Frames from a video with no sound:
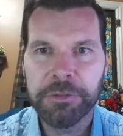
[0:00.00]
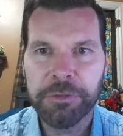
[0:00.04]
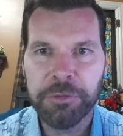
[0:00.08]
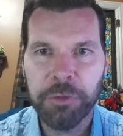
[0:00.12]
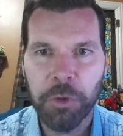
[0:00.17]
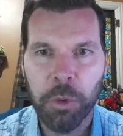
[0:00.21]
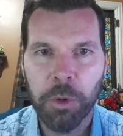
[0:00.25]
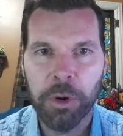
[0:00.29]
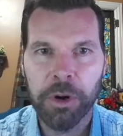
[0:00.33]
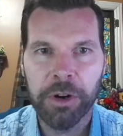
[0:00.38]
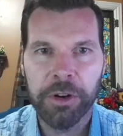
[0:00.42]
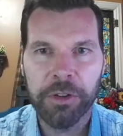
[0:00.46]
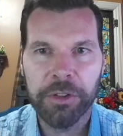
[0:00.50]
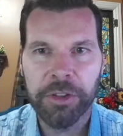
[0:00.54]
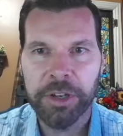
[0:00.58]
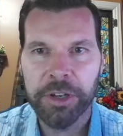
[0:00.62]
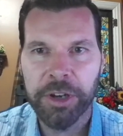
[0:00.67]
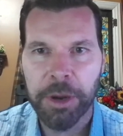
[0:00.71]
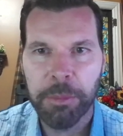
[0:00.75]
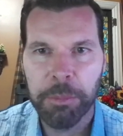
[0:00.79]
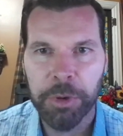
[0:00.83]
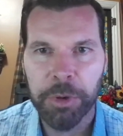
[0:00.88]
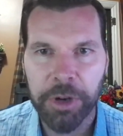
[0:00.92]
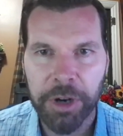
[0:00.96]
for the
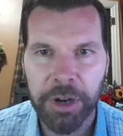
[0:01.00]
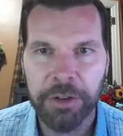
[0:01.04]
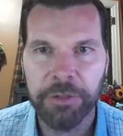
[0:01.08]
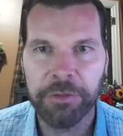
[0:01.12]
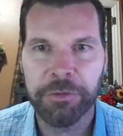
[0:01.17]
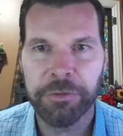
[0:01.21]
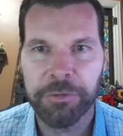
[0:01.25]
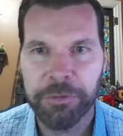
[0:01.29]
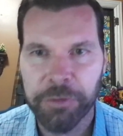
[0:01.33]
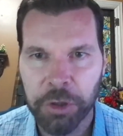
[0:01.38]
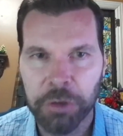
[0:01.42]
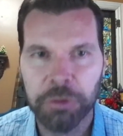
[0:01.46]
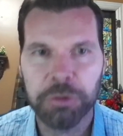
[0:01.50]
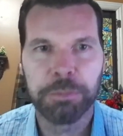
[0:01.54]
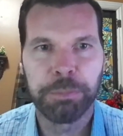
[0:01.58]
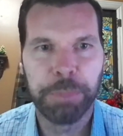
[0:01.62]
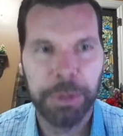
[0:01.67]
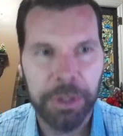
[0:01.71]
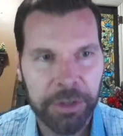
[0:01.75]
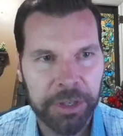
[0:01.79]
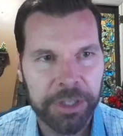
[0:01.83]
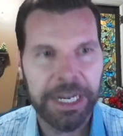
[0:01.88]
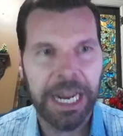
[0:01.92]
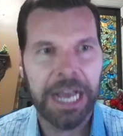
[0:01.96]
number of those
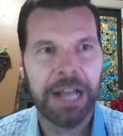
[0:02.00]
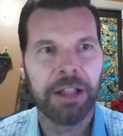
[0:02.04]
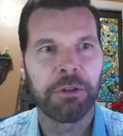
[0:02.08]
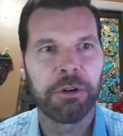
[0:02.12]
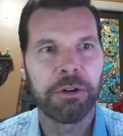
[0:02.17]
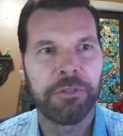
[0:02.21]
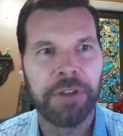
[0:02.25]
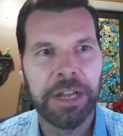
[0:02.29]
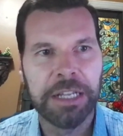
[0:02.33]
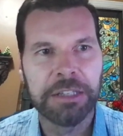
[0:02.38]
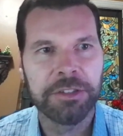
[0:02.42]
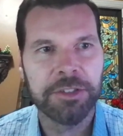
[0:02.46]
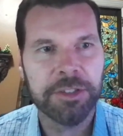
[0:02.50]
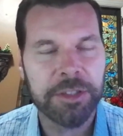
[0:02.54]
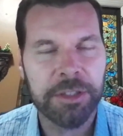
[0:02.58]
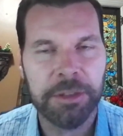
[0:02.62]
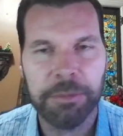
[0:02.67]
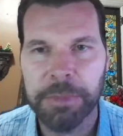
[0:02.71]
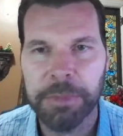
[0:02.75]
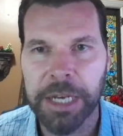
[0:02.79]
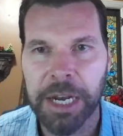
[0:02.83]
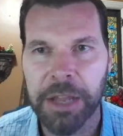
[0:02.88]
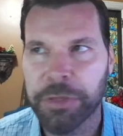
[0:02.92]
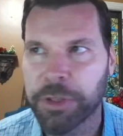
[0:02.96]
billion-dollar events.
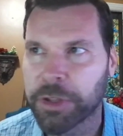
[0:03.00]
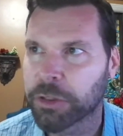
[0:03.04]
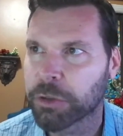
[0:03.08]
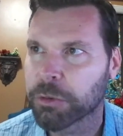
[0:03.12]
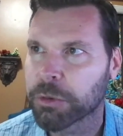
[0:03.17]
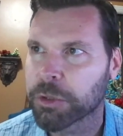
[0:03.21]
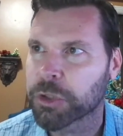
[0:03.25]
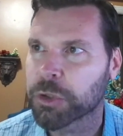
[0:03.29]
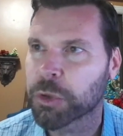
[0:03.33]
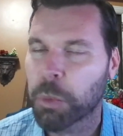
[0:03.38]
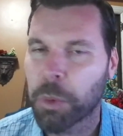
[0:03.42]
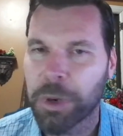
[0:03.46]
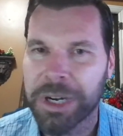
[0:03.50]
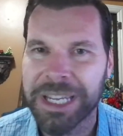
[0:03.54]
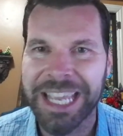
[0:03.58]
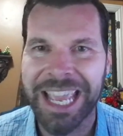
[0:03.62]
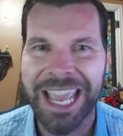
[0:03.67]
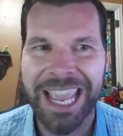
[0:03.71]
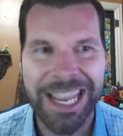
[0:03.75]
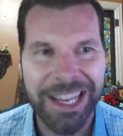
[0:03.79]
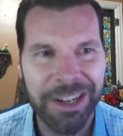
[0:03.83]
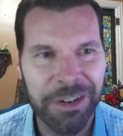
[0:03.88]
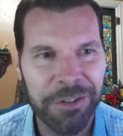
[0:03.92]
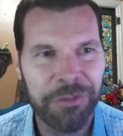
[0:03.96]
I mean, I think there was
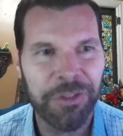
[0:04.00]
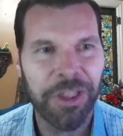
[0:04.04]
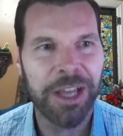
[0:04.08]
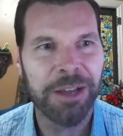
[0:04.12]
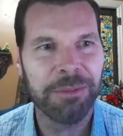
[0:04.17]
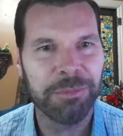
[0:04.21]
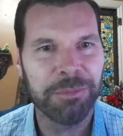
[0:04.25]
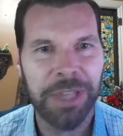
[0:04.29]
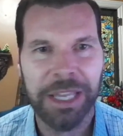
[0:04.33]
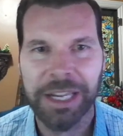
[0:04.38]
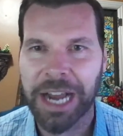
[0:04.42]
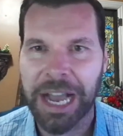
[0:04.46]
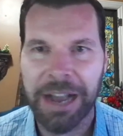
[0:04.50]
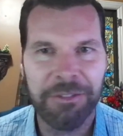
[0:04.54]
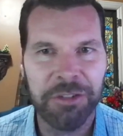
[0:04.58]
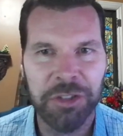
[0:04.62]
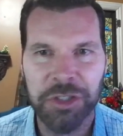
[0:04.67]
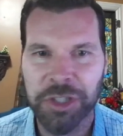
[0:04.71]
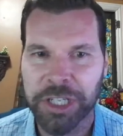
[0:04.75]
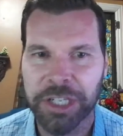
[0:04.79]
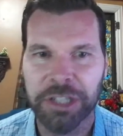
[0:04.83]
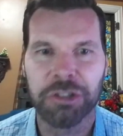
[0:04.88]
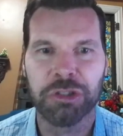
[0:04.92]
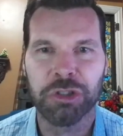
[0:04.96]
28 of them that
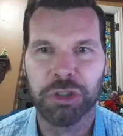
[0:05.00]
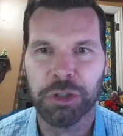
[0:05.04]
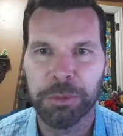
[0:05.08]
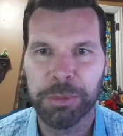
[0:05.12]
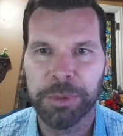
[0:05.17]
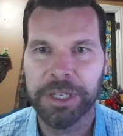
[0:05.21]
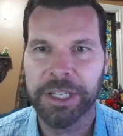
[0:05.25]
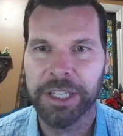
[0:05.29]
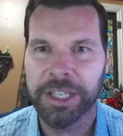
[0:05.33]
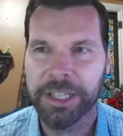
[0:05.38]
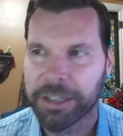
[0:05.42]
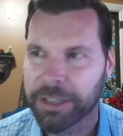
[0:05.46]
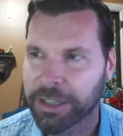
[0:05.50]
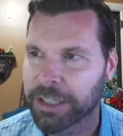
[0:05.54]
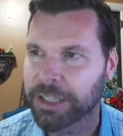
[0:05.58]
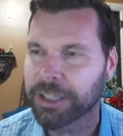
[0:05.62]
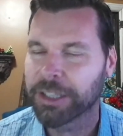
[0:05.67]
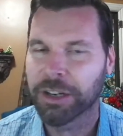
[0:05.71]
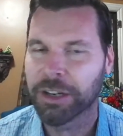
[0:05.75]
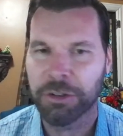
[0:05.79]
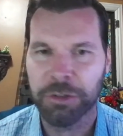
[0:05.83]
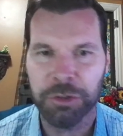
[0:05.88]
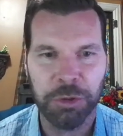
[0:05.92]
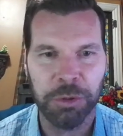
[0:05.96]
obviously contributed,
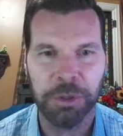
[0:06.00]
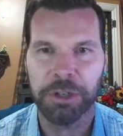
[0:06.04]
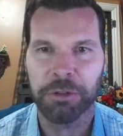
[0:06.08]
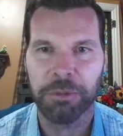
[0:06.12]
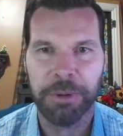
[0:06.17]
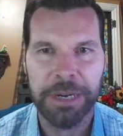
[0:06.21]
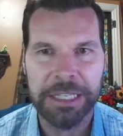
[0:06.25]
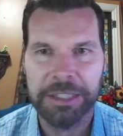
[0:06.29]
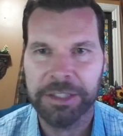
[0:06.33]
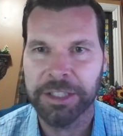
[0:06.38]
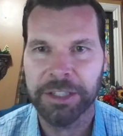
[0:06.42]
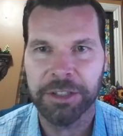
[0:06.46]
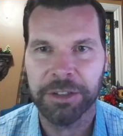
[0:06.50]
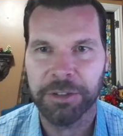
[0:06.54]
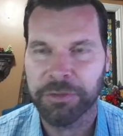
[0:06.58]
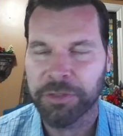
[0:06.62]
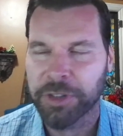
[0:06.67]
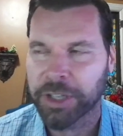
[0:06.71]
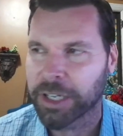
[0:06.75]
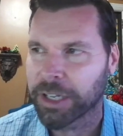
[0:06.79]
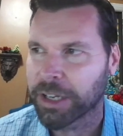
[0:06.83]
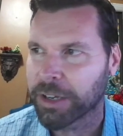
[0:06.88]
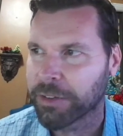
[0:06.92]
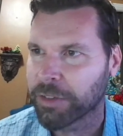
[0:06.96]
to a great deal
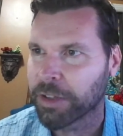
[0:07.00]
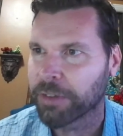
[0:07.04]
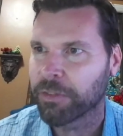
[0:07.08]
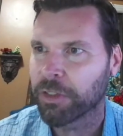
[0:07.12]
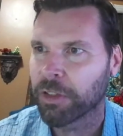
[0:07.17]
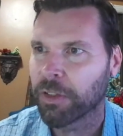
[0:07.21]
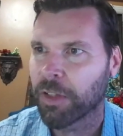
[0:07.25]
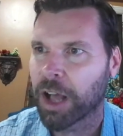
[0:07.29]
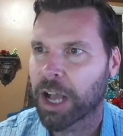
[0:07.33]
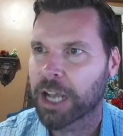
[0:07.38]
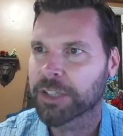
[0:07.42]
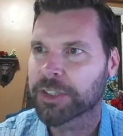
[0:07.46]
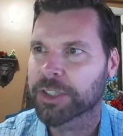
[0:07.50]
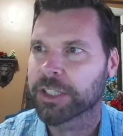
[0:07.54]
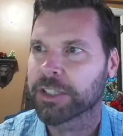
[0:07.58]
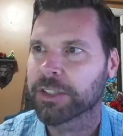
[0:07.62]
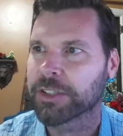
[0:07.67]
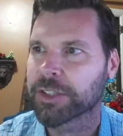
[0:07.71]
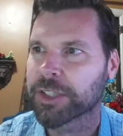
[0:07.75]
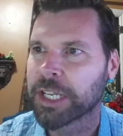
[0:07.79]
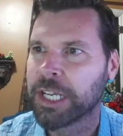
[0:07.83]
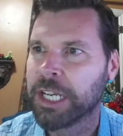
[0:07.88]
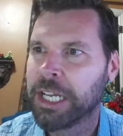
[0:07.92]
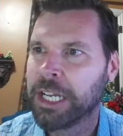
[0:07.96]
of the
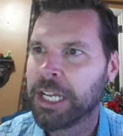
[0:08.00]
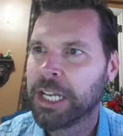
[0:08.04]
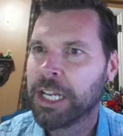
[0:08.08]
losses.